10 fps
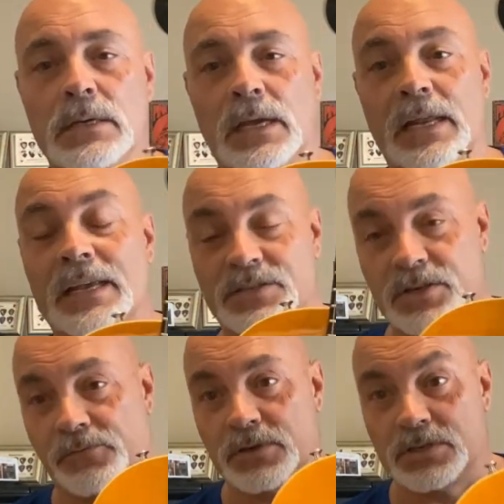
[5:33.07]
it has a
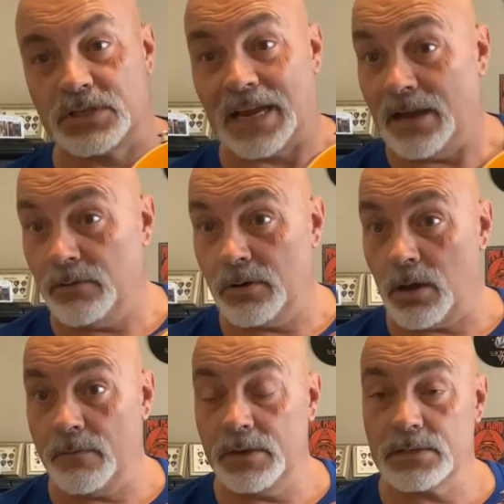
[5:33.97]
different sound
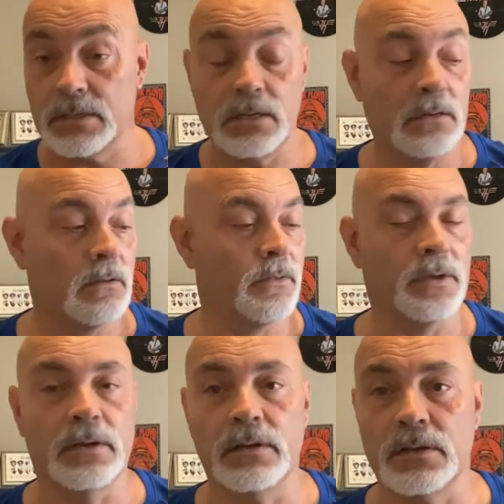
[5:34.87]
obviously
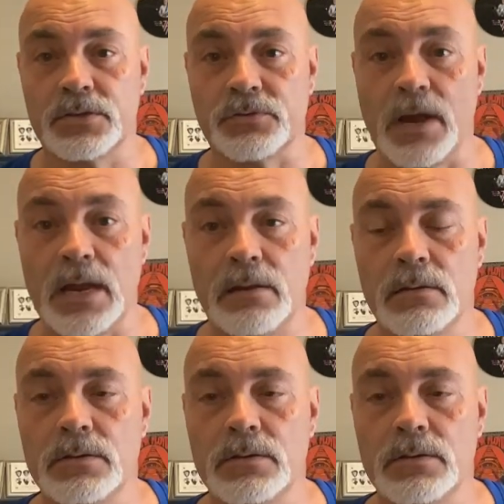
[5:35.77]
than the Strat,